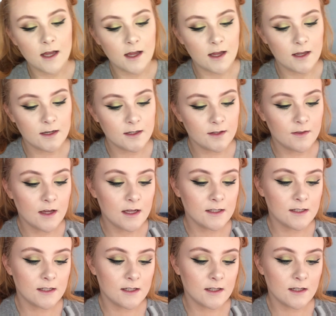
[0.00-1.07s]
and
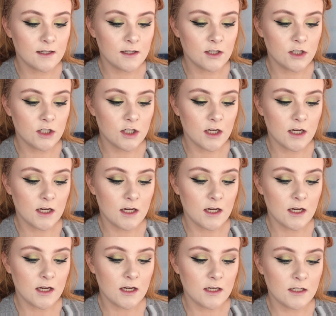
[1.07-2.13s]
that's in the
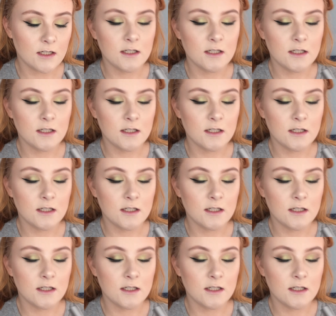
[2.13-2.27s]
shade